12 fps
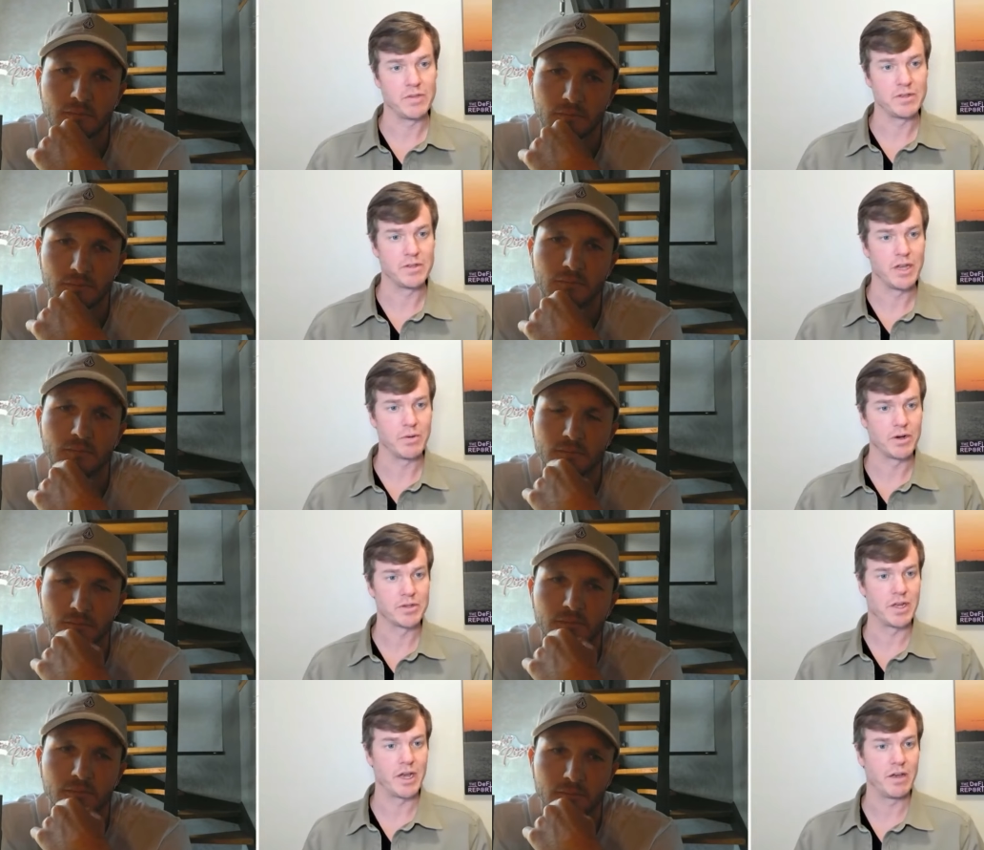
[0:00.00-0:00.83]
Speaker 1: these
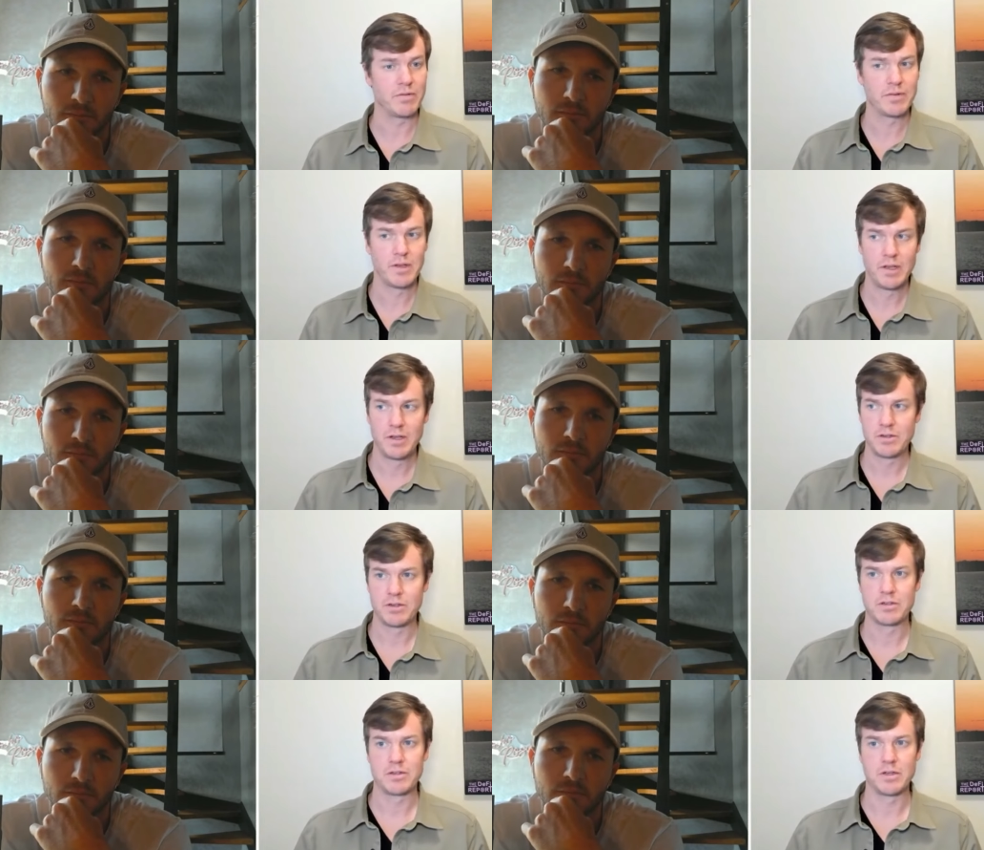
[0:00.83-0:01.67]
networks that have
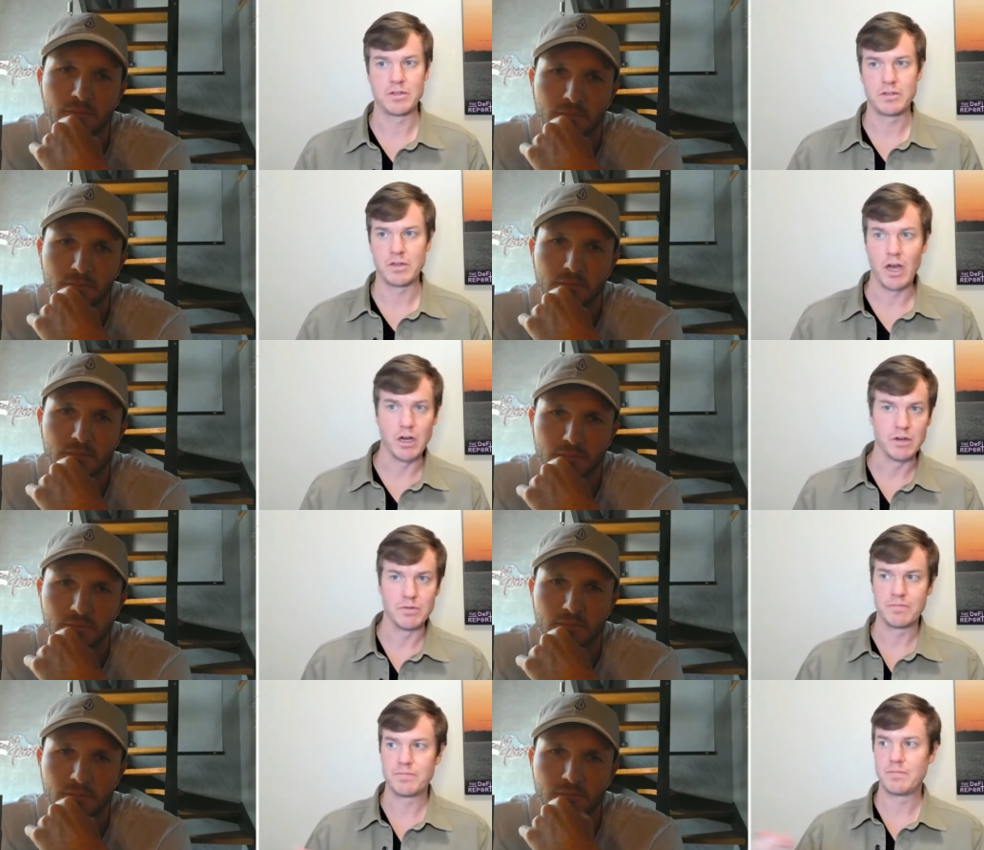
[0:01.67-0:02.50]
just a ton
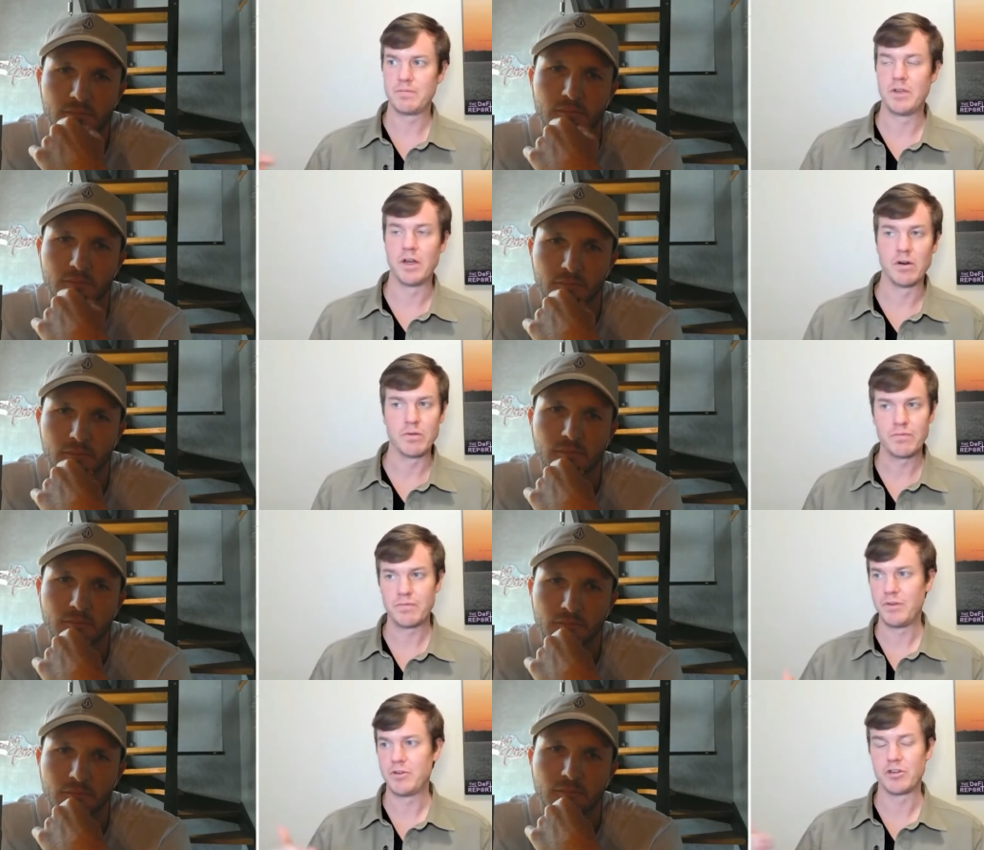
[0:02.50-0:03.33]
of you know
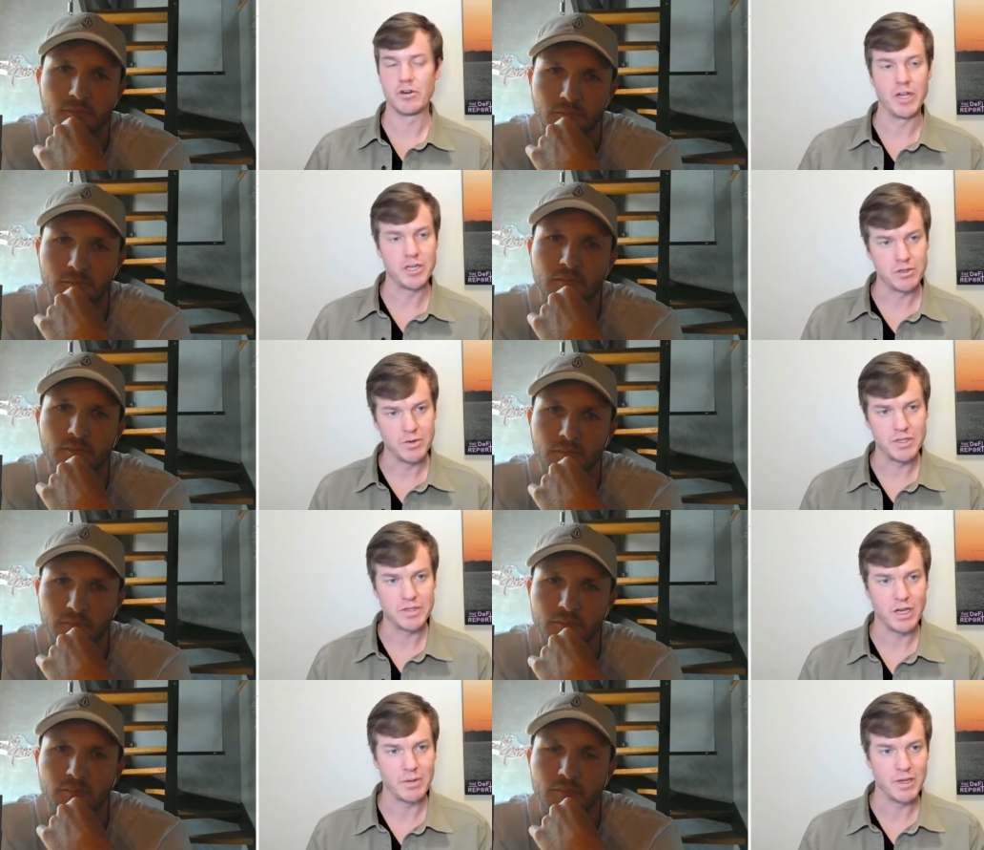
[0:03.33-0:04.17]
future
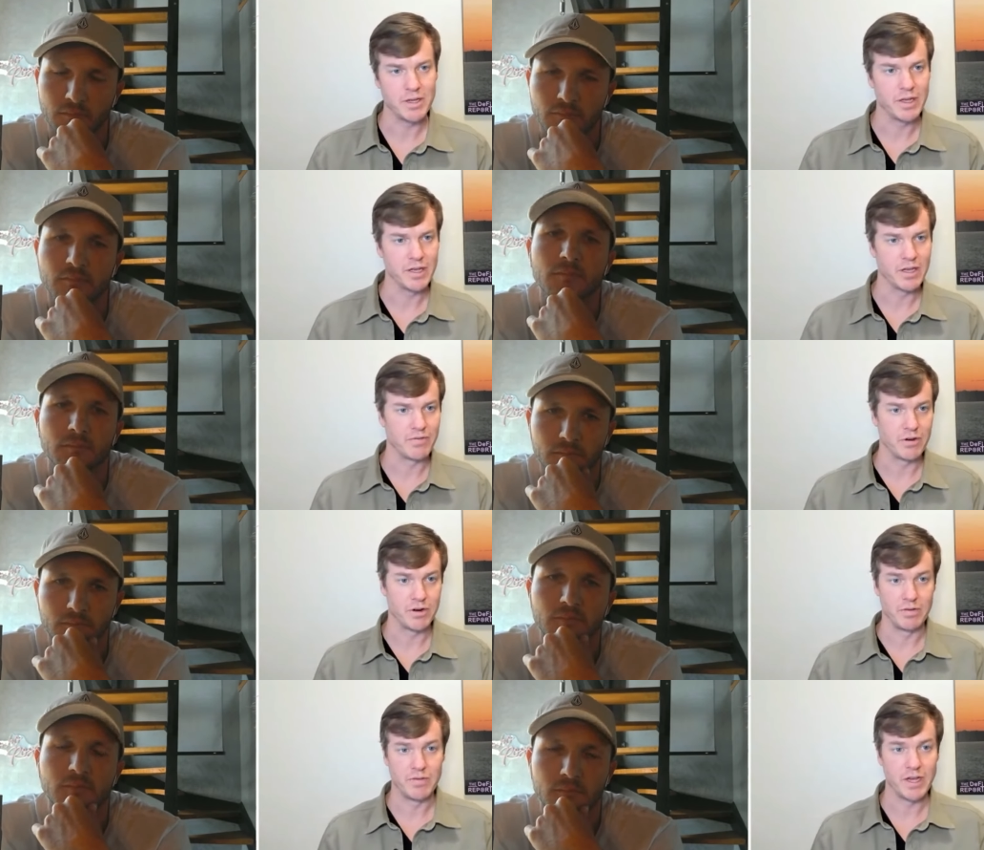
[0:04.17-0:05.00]
issuance coming. Like if
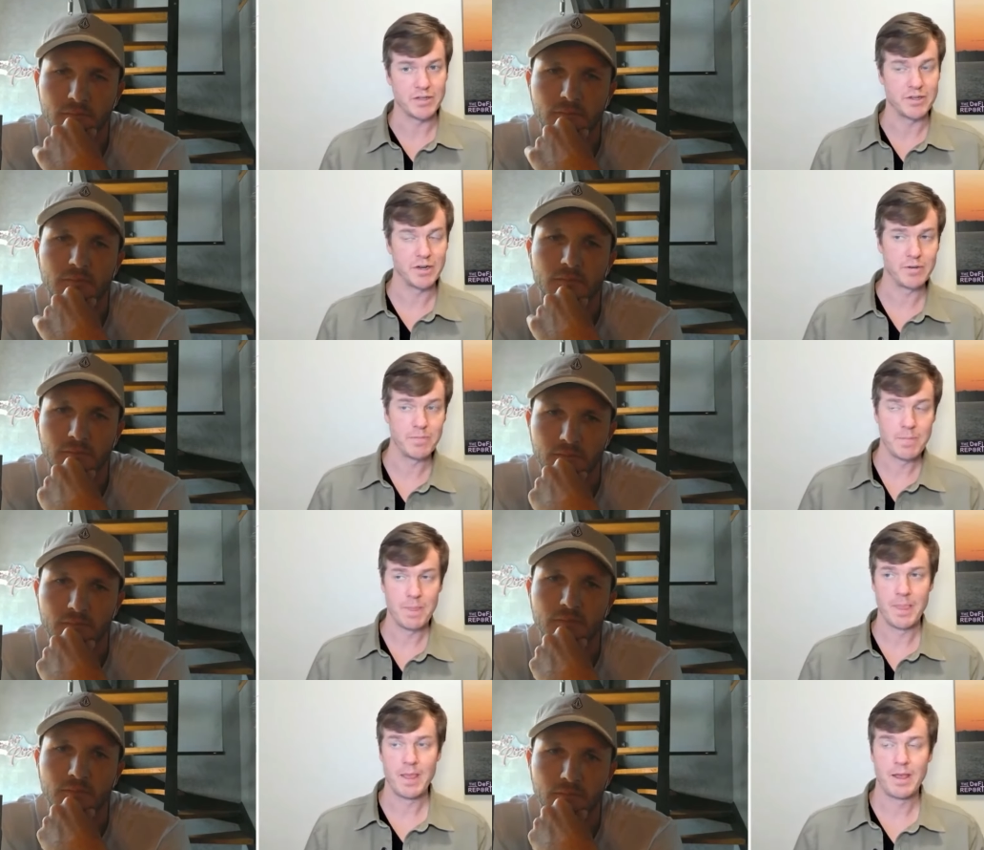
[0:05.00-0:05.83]
you're an investor,
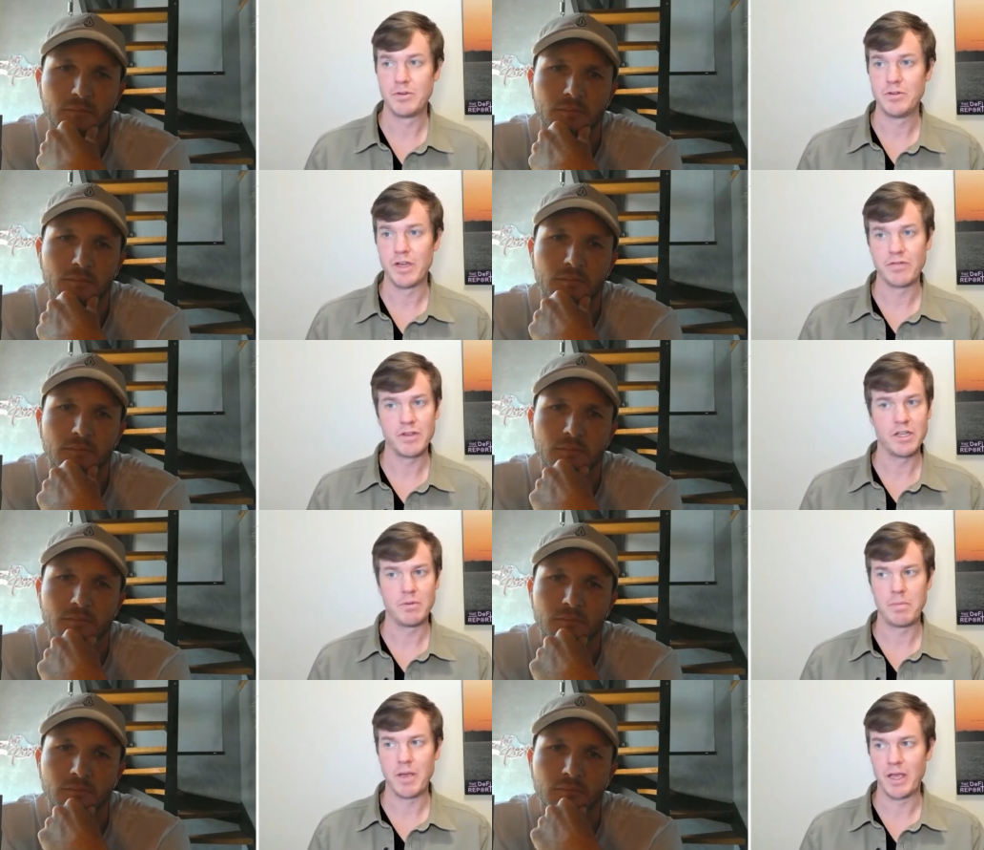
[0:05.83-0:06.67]
definitely
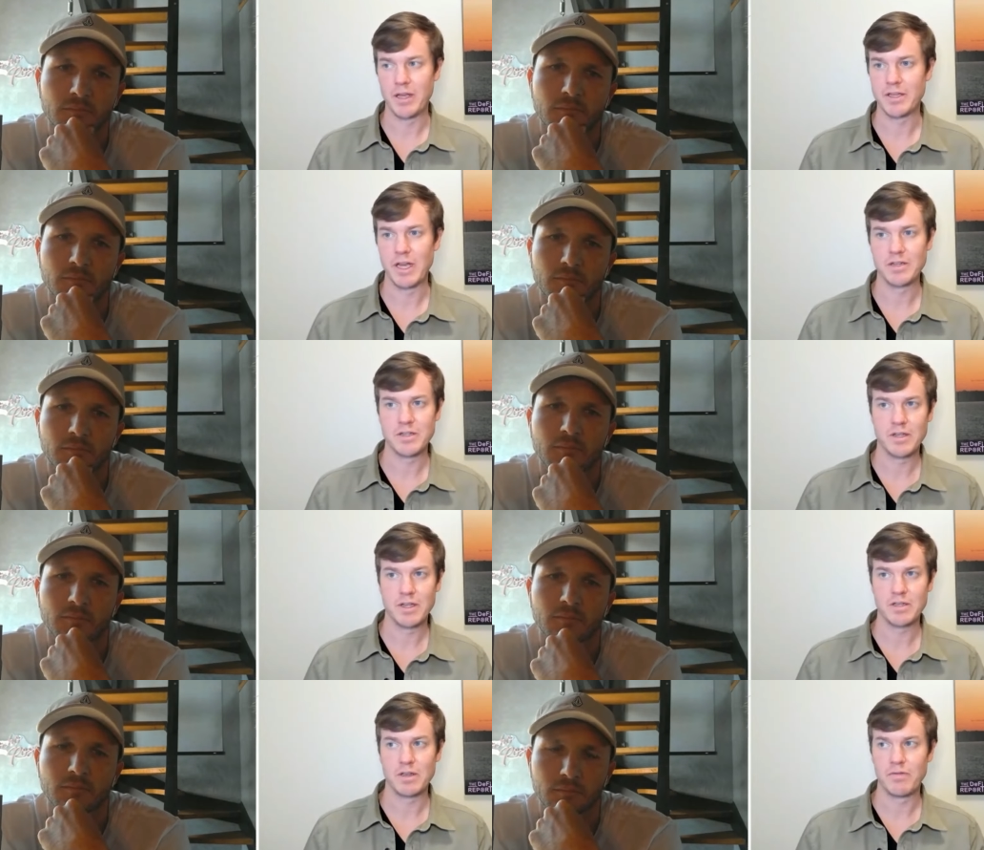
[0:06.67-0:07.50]
need to be paying attention to
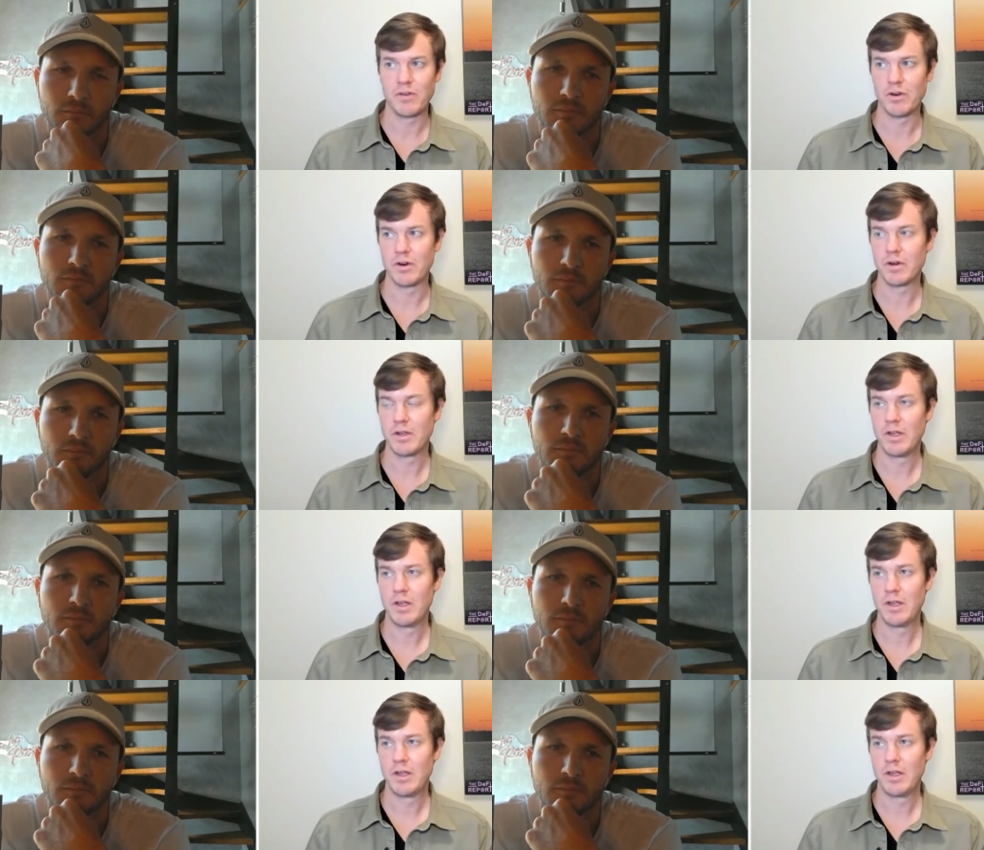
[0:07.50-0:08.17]
this. If you're